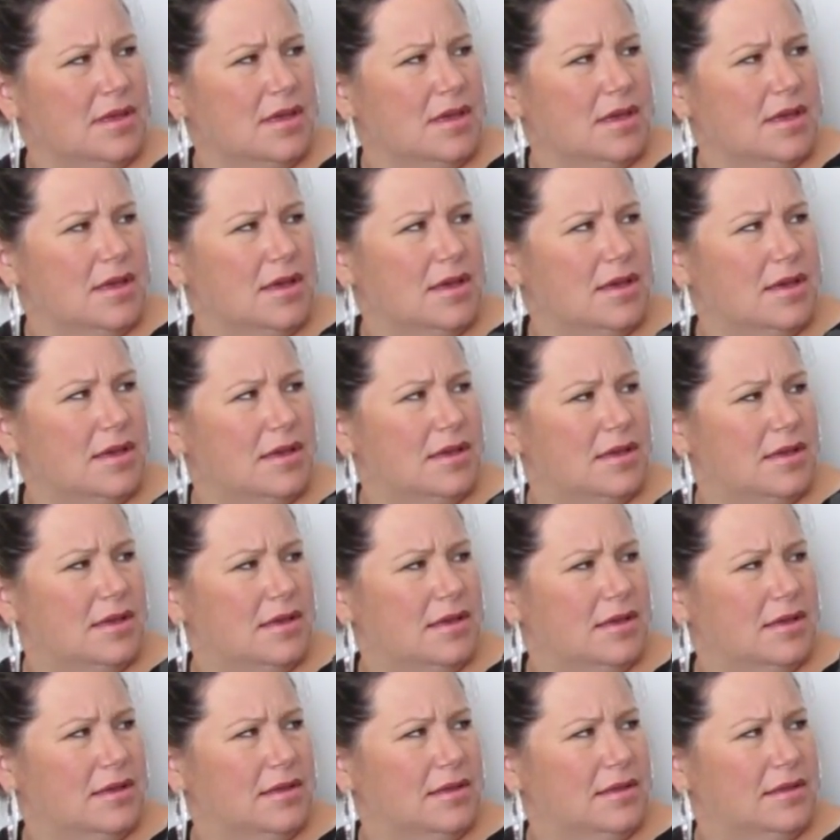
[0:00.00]

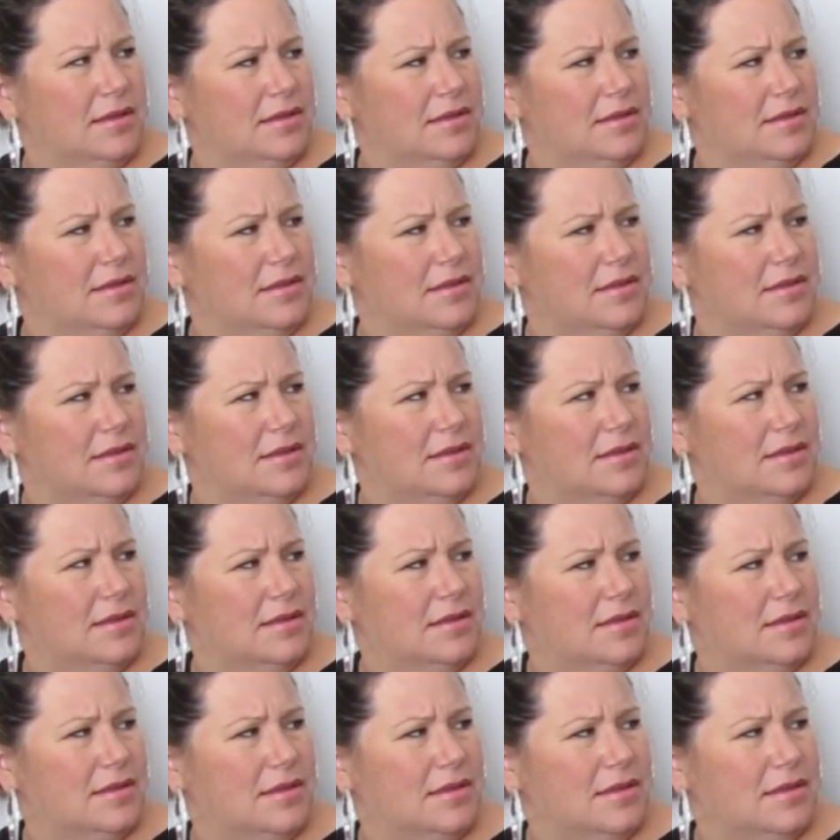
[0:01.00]

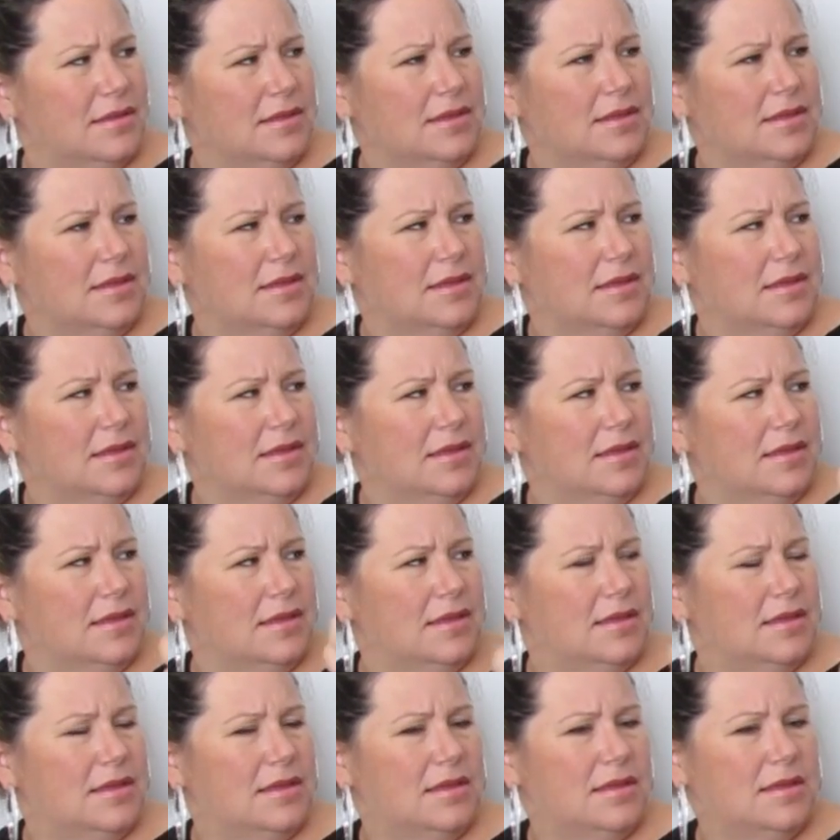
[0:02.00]

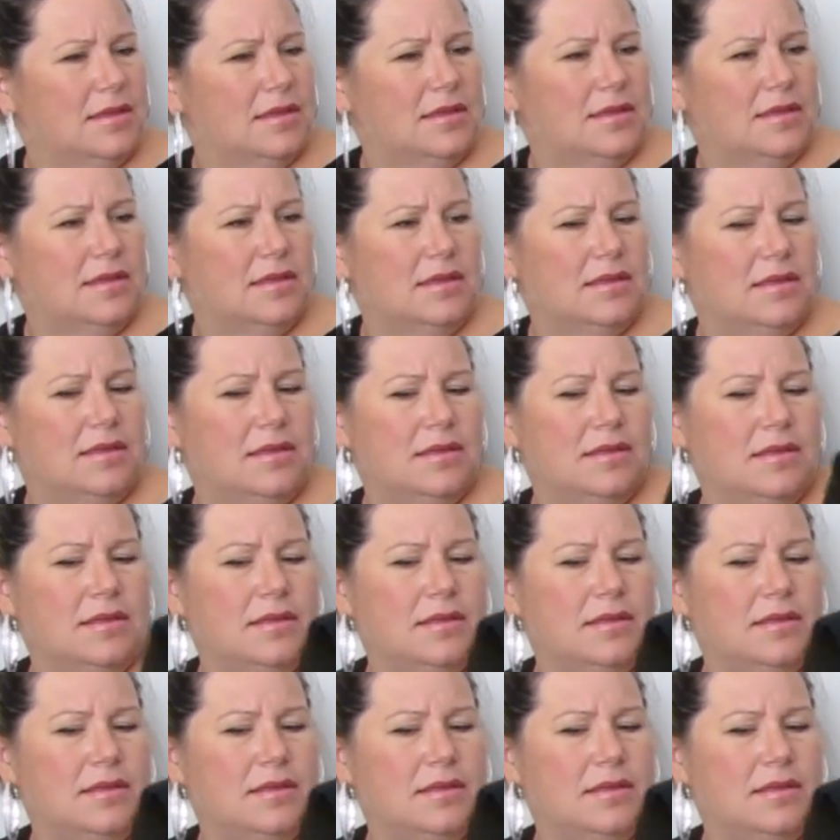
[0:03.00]
The person shown says nothing.